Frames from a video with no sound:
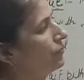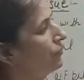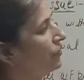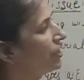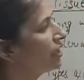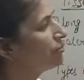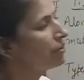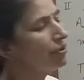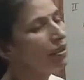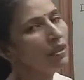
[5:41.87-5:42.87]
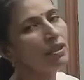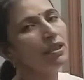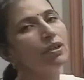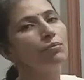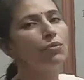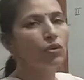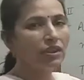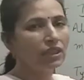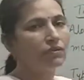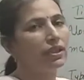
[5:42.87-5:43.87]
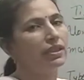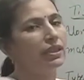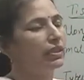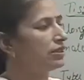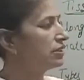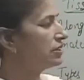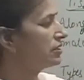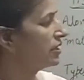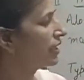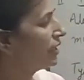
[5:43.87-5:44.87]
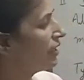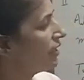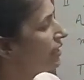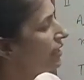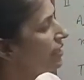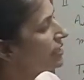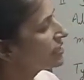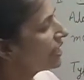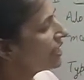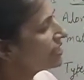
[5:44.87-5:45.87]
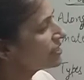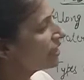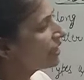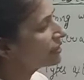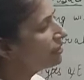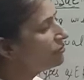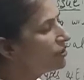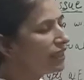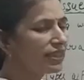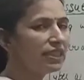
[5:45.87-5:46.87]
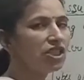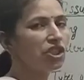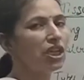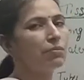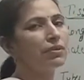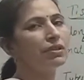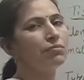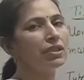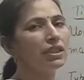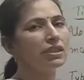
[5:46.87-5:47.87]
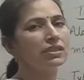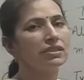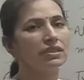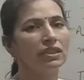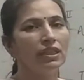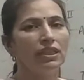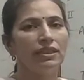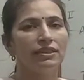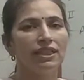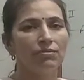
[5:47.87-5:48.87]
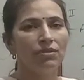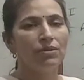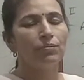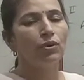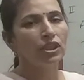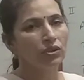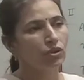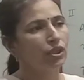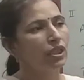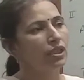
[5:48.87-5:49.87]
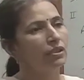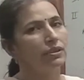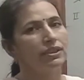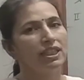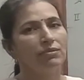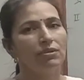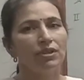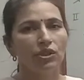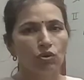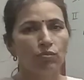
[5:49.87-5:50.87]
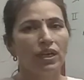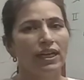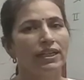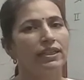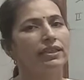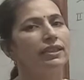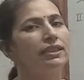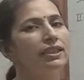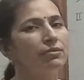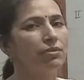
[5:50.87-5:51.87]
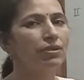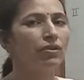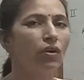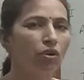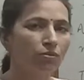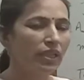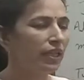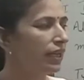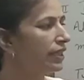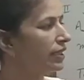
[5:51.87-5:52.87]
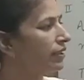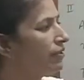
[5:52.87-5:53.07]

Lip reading: there may be more than one layers. Secondly, cells are the variously shaped, means they may be polygonal, they may be cube-like, they may be columnar-like.